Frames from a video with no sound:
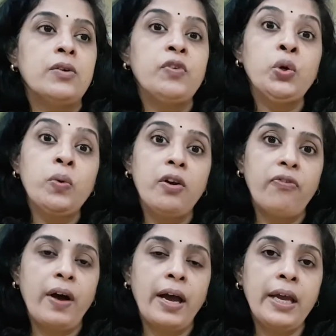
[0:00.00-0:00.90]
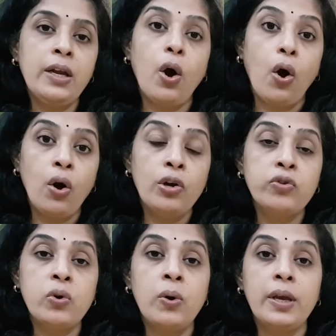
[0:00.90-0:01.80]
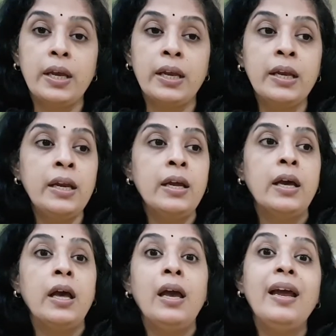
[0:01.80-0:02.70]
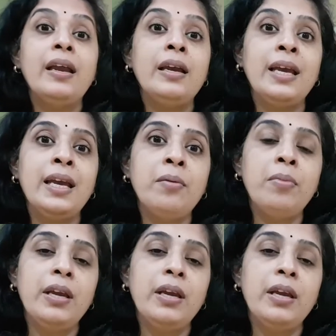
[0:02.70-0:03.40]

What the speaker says: you will find also in neem